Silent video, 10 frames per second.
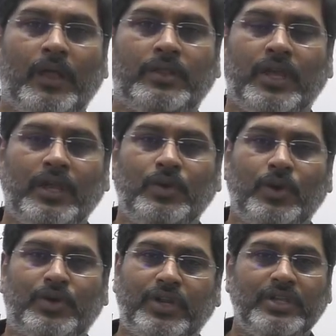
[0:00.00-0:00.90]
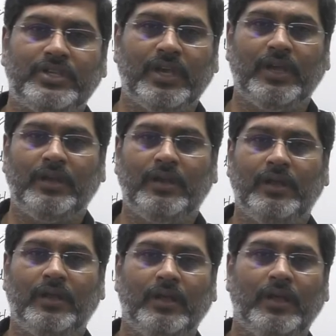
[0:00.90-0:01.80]
then your teacher
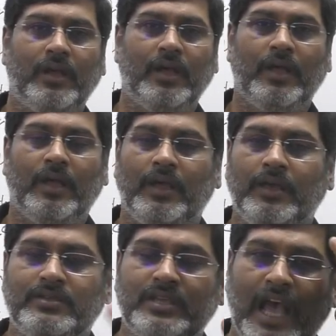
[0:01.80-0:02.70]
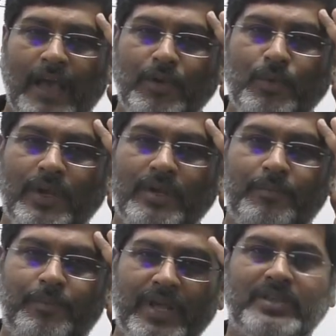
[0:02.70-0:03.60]
is having one
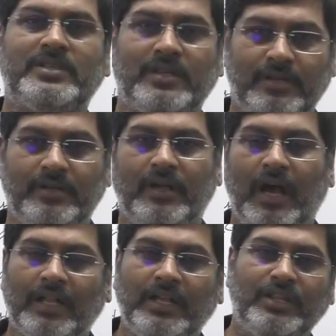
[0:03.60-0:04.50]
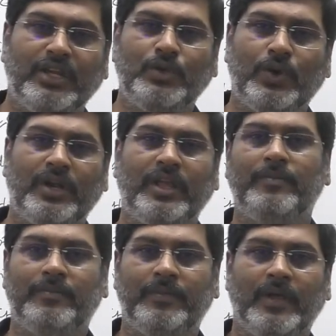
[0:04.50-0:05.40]
impression other than your
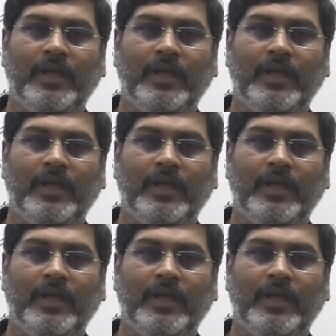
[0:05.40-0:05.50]
name.